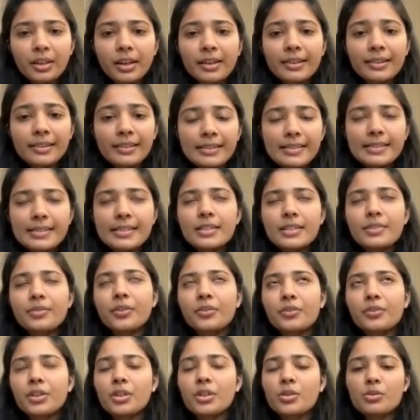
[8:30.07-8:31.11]
at least
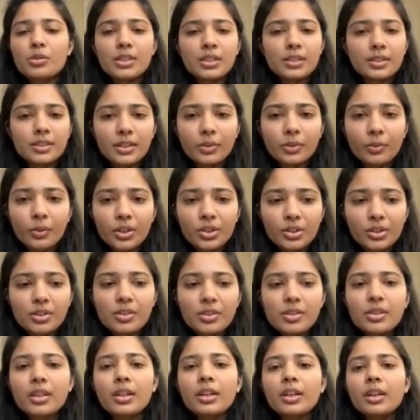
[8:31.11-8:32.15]
50 to 60
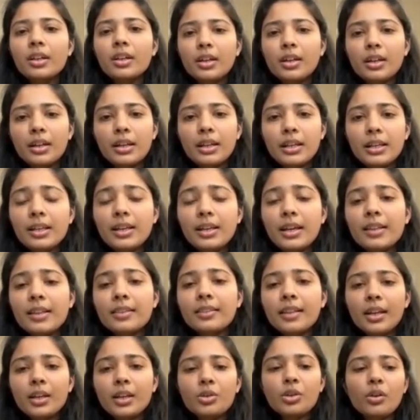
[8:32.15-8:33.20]
questions a day, and
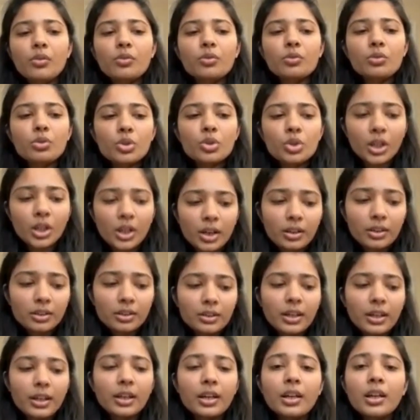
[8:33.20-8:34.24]
then you have to check
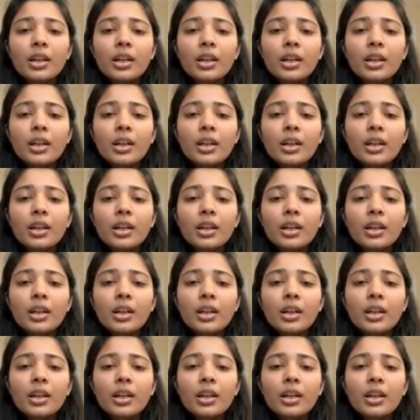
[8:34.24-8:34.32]
that